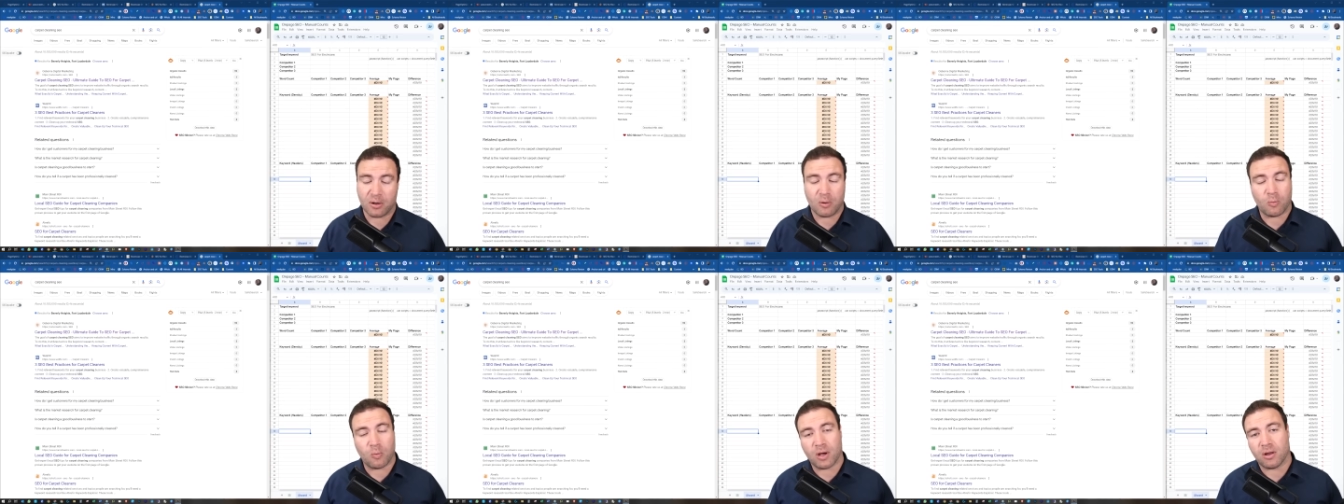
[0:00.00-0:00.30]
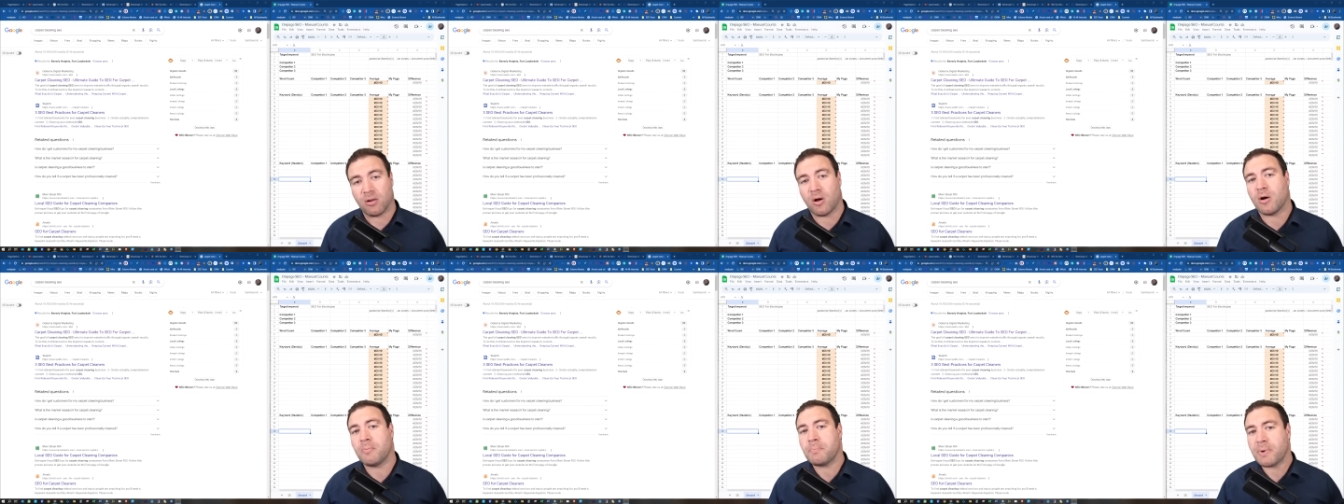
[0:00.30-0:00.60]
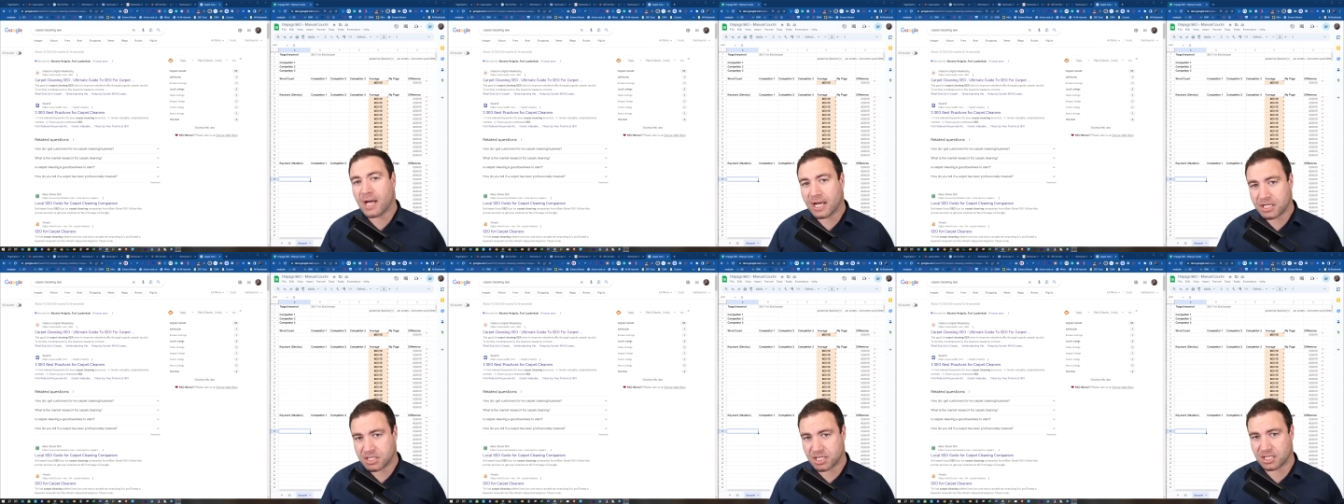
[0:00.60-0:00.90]
Well, on
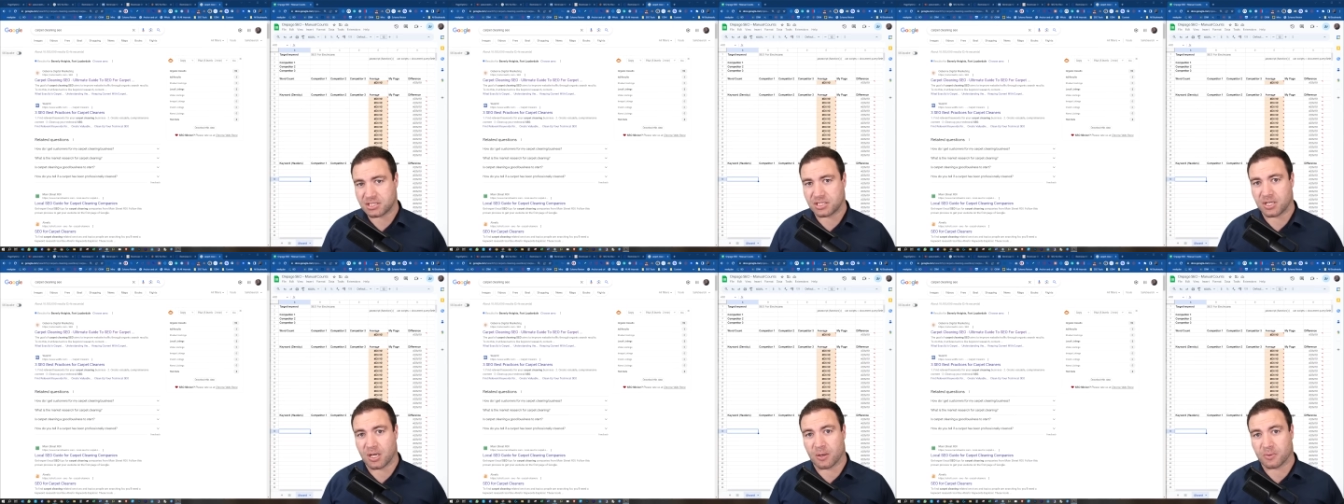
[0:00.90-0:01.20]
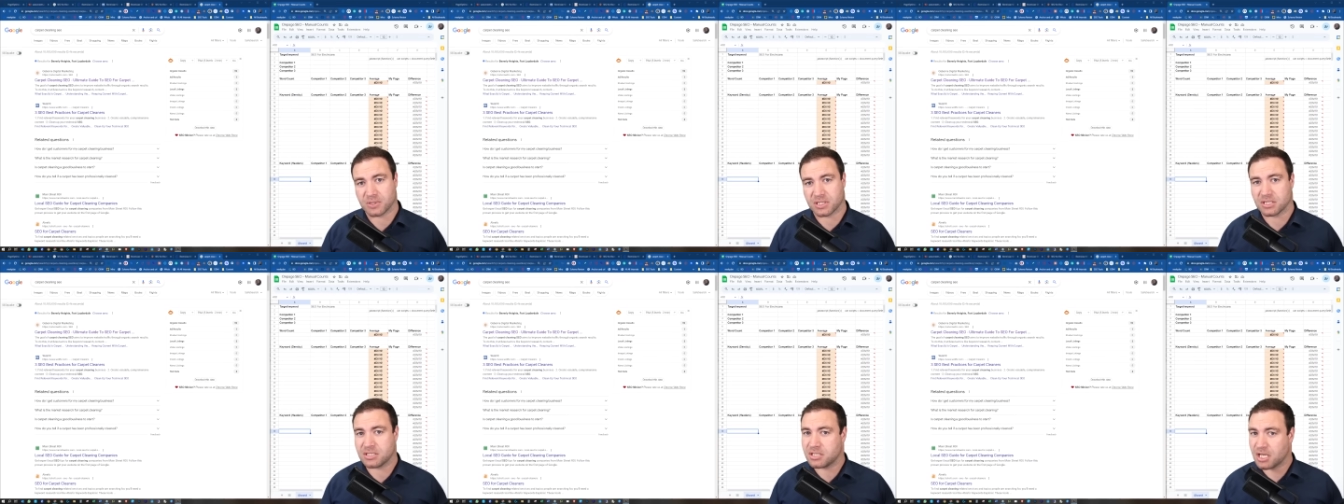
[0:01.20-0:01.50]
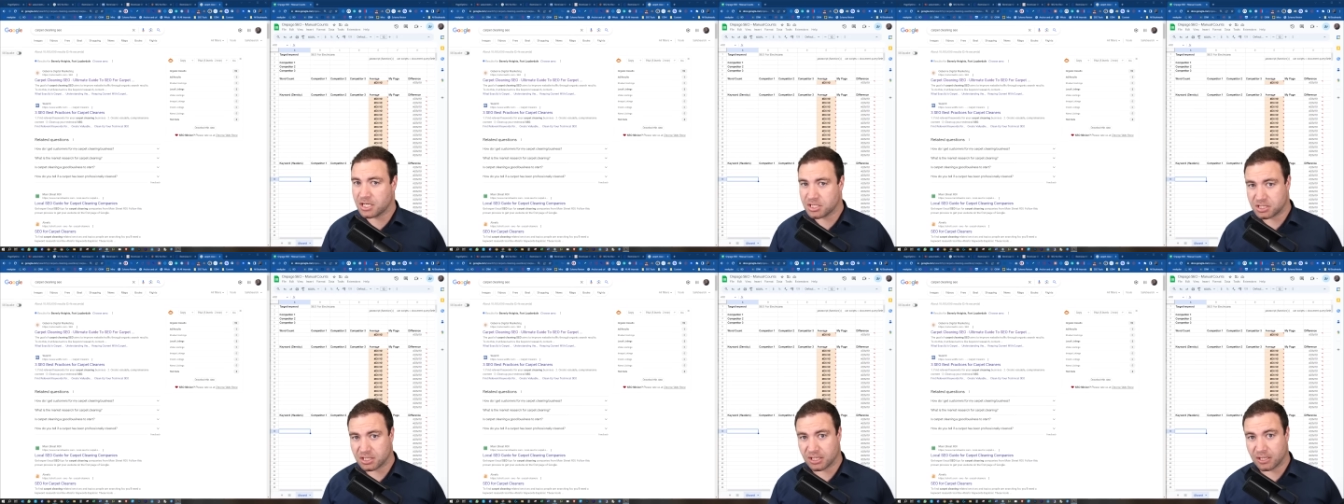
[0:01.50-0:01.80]
page SEO is
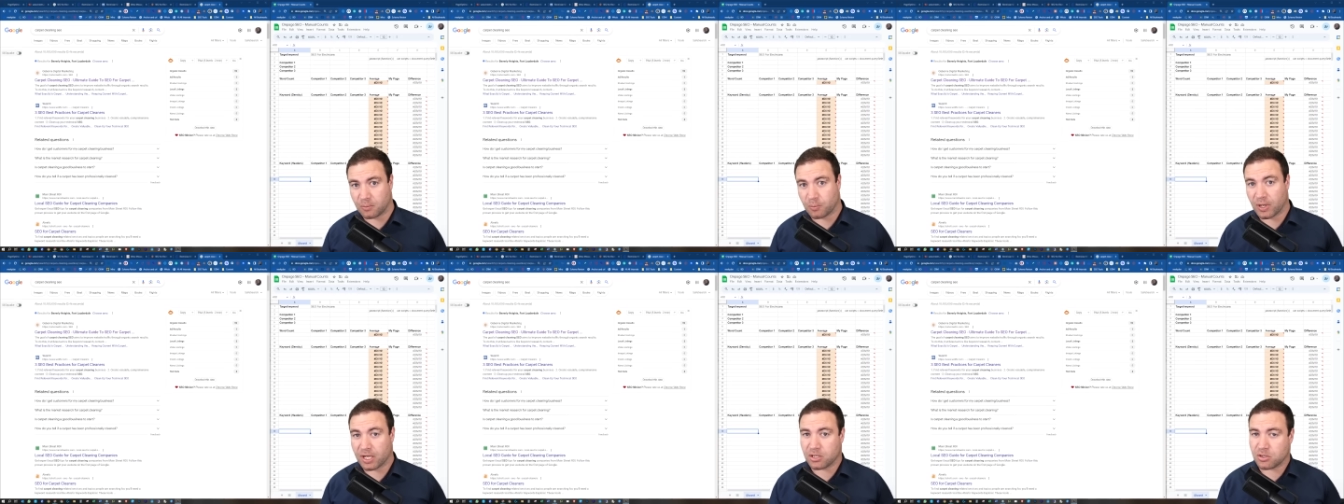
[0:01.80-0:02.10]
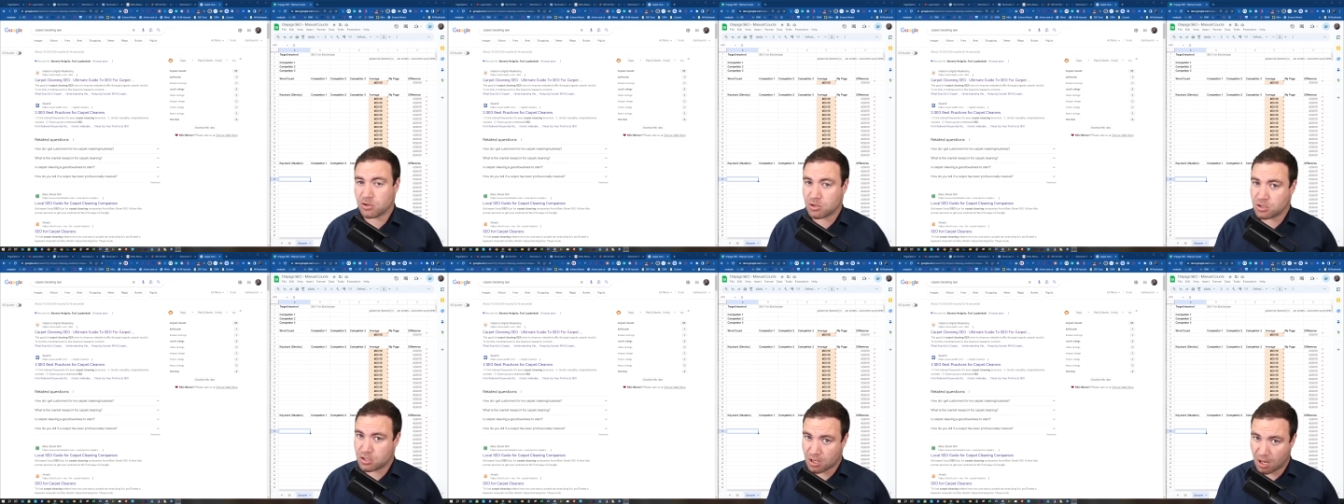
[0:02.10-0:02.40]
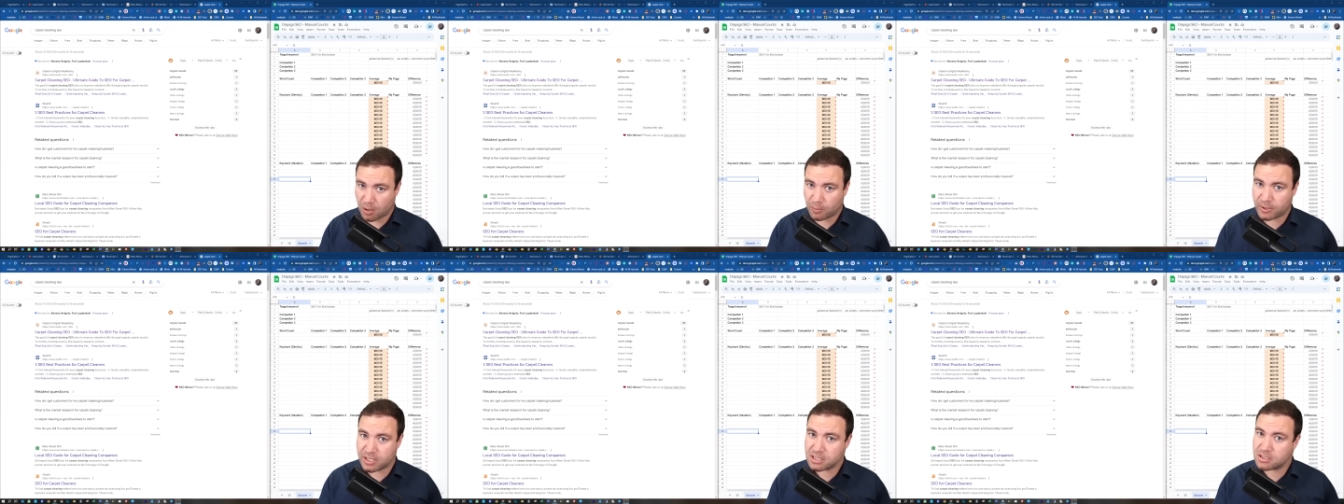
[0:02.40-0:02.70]
essentially where you
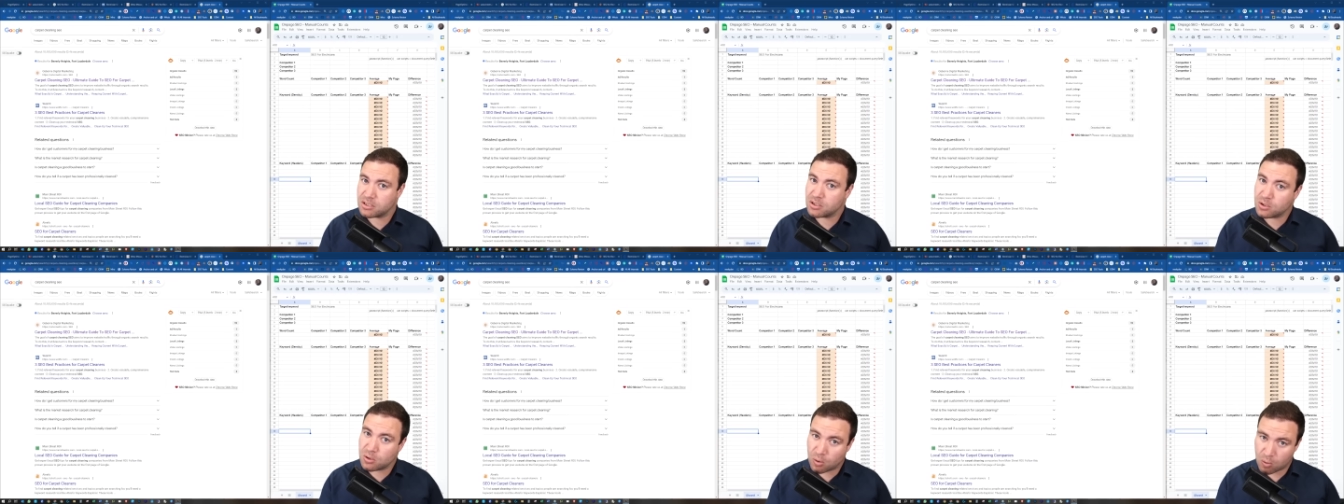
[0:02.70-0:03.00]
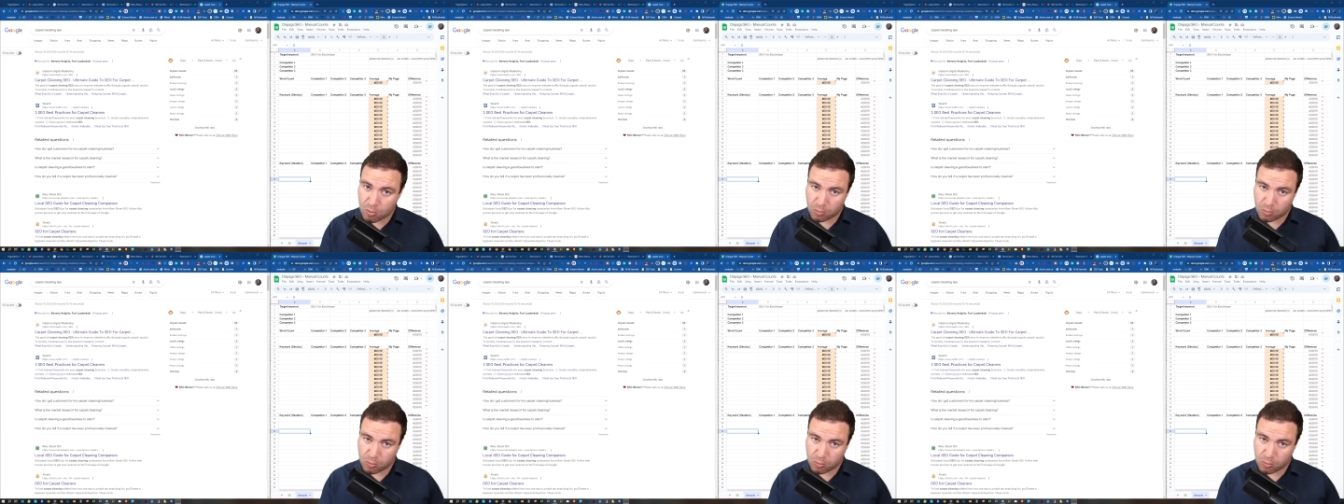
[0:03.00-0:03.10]
go into your